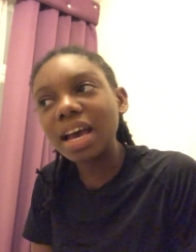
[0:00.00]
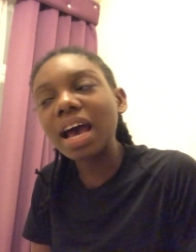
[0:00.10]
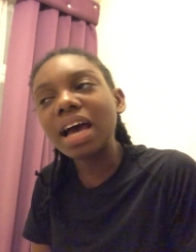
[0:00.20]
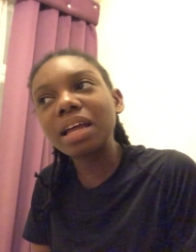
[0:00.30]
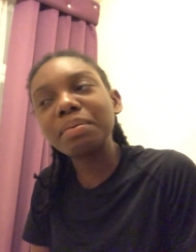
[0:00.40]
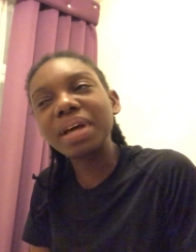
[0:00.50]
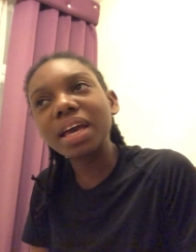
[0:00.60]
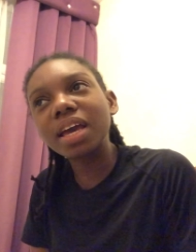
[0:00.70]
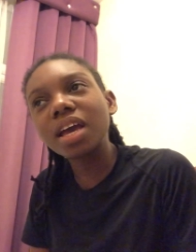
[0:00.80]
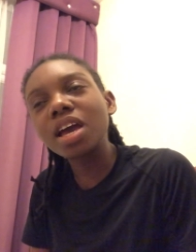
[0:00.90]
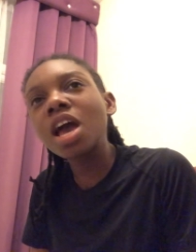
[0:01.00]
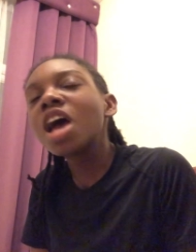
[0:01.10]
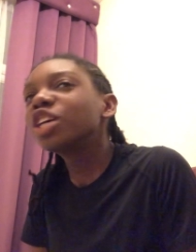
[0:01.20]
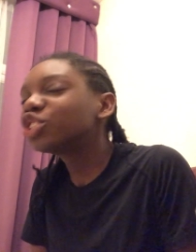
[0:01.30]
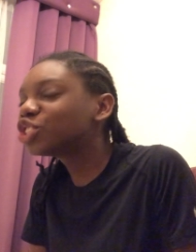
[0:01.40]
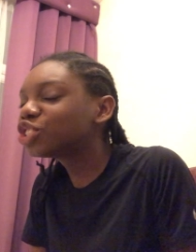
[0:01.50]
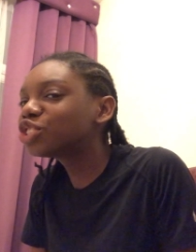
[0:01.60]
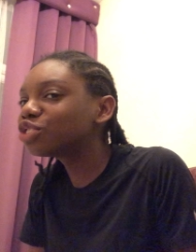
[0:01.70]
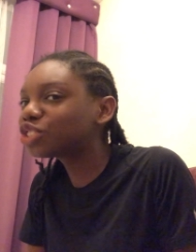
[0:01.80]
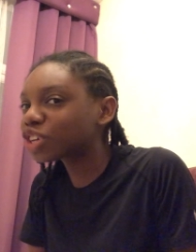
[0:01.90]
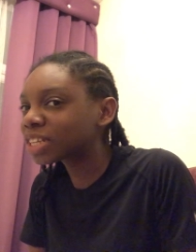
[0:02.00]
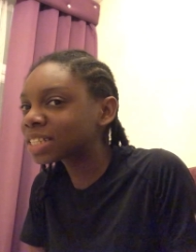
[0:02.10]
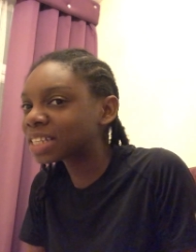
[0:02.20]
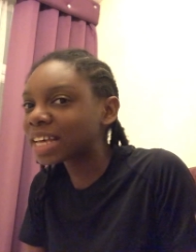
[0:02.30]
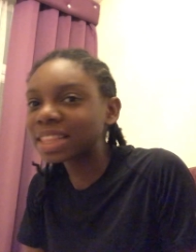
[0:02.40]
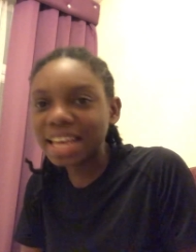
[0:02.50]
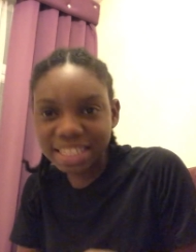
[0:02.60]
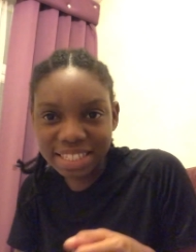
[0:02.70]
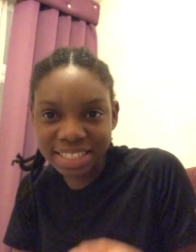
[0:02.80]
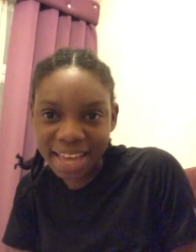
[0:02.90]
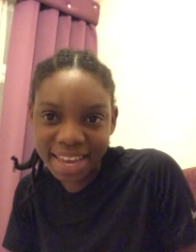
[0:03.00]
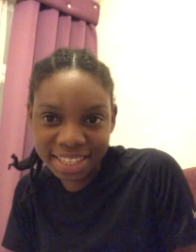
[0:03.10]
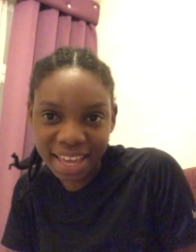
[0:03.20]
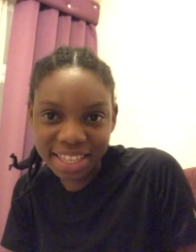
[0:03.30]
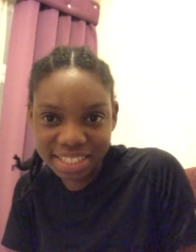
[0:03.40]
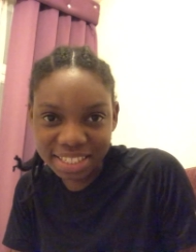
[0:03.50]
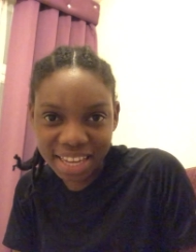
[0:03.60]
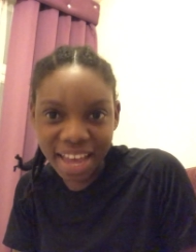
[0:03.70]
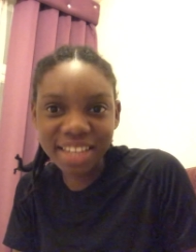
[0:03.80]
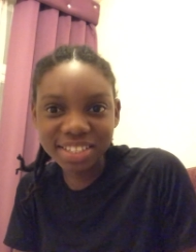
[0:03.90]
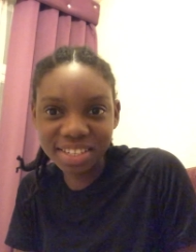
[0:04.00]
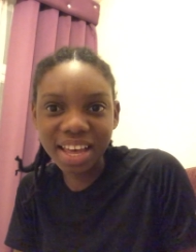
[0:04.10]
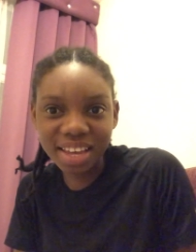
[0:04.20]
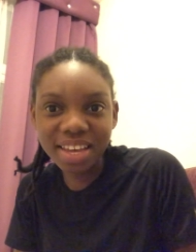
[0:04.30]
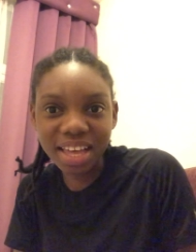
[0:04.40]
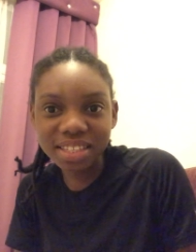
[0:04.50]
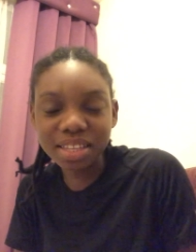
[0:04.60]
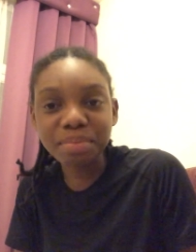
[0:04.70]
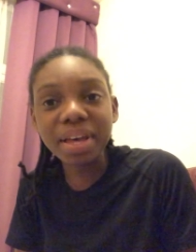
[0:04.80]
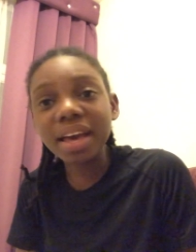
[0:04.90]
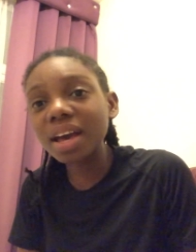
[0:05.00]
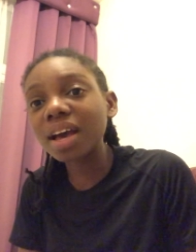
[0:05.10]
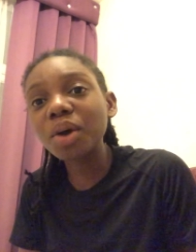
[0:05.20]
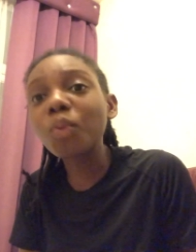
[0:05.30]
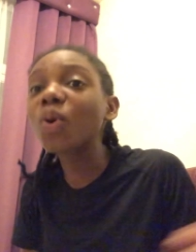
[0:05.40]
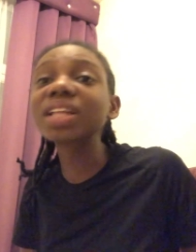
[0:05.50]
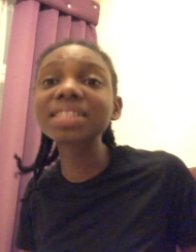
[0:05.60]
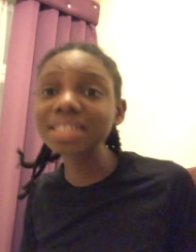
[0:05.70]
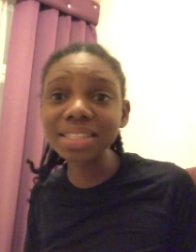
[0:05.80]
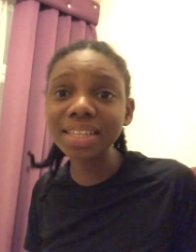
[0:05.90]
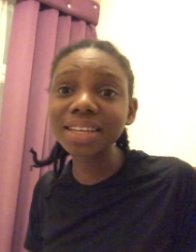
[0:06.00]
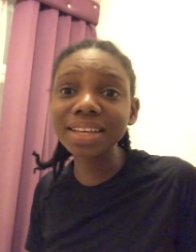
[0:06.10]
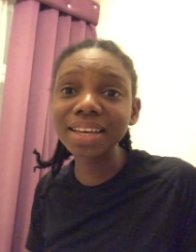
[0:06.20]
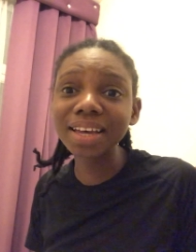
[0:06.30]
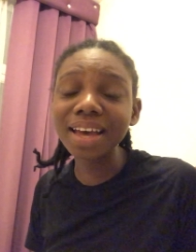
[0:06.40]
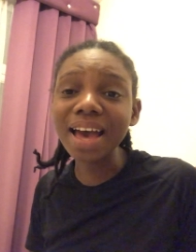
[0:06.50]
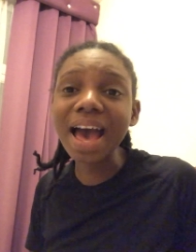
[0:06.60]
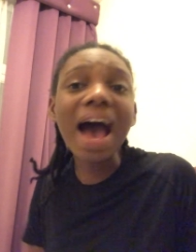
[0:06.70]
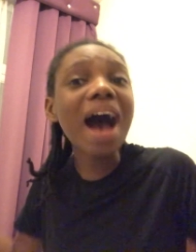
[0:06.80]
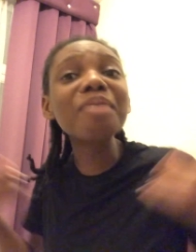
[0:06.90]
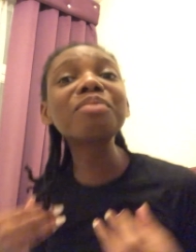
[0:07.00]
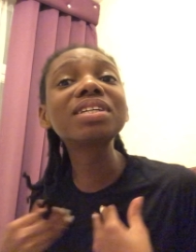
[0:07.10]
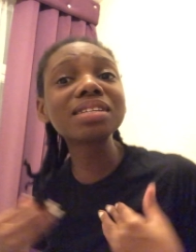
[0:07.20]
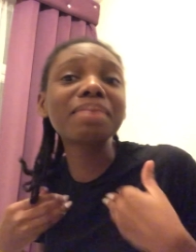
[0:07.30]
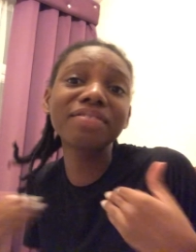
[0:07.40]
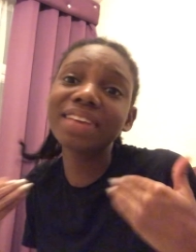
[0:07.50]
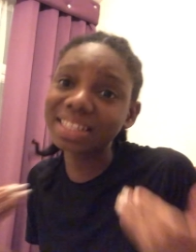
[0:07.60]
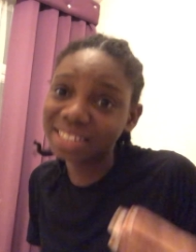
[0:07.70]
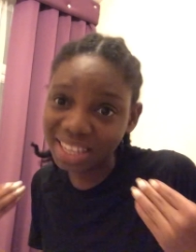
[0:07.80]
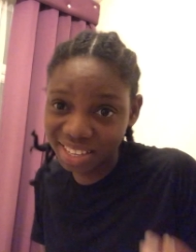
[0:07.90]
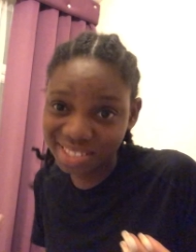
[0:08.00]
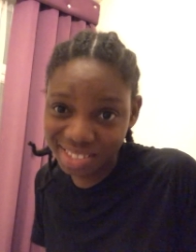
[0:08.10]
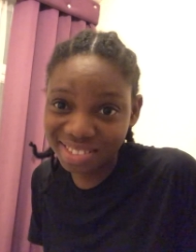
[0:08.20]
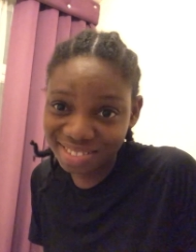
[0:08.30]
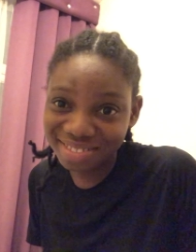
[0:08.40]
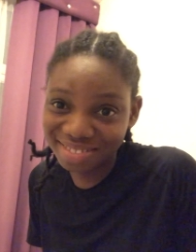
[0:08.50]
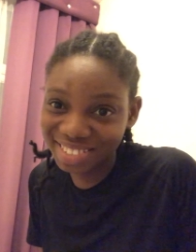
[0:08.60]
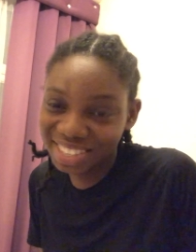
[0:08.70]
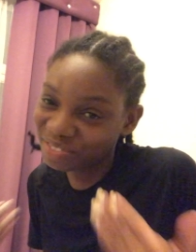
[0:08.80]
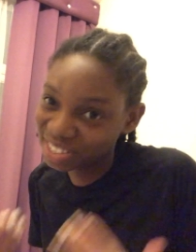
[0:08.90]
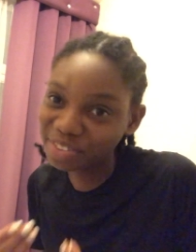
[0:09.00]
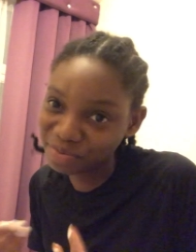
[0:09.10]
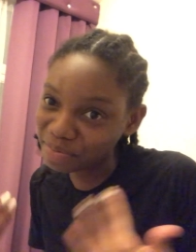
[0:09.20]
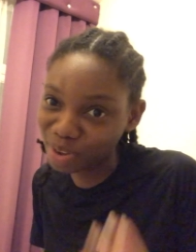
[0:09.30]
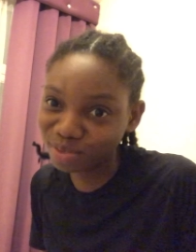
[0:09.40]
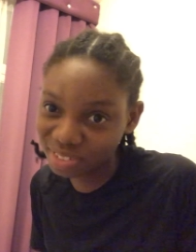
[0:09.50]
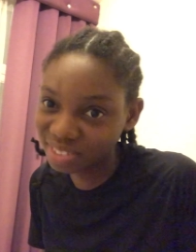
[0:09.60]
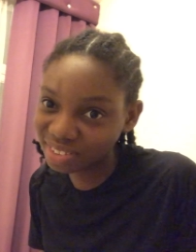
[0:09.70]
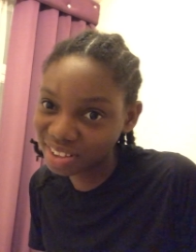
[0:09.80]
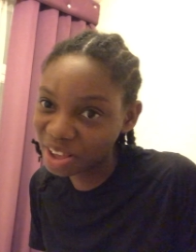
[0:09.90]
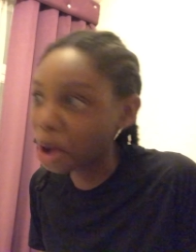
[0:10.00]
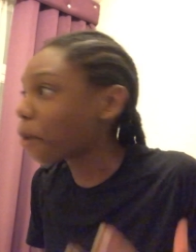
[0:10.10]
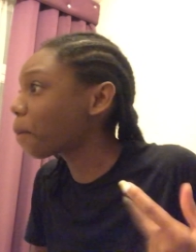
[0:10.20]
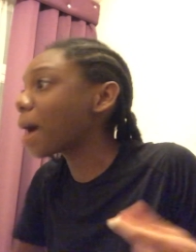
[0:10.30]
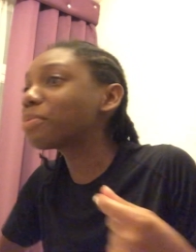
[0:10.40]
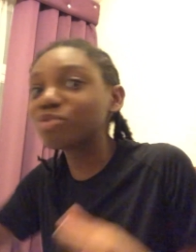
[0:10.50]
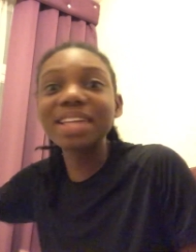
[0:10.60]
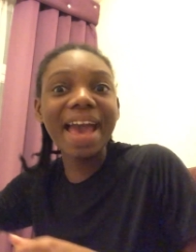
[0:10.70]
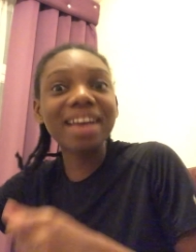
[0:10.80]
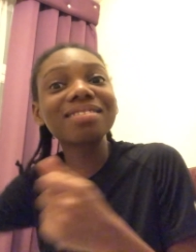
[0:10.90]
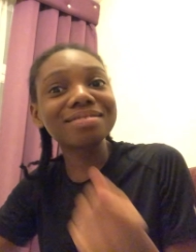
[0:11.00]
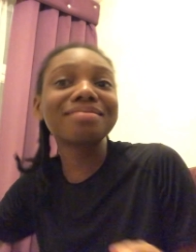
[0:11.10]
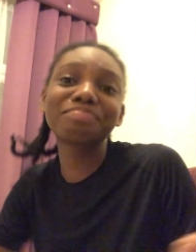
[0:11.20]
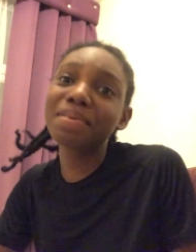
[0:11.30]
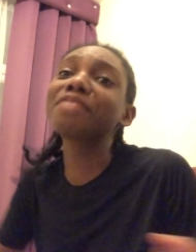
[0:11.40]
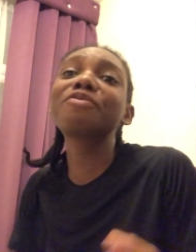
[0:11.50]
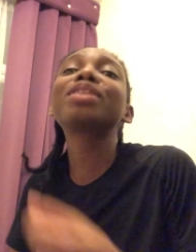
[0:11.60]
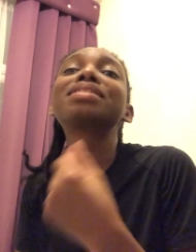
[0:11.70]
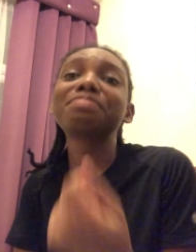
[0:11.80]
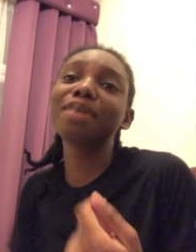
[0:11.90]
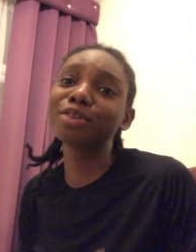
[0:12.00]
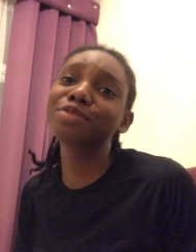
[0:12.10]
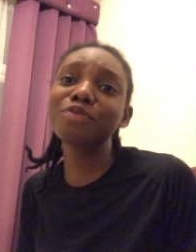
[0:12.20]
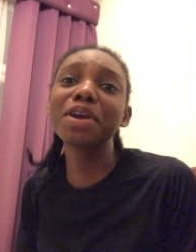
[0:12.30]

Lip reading: And I'm like, did you just say £39.99? She's like, yes. I'm like, what? How much is my flight ticket? £77. Why would I pay £40 for